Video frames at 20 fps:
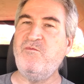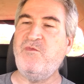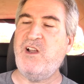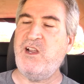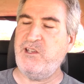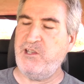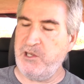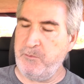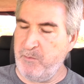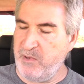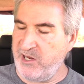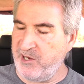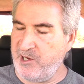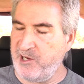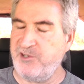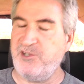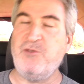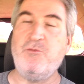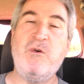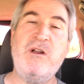Finally bit
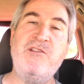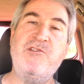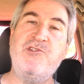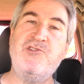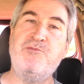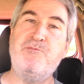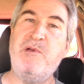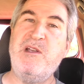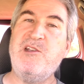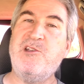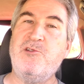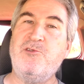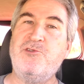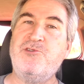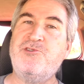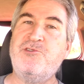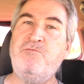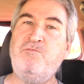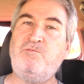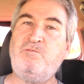into one of those
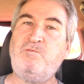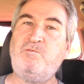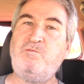pickles.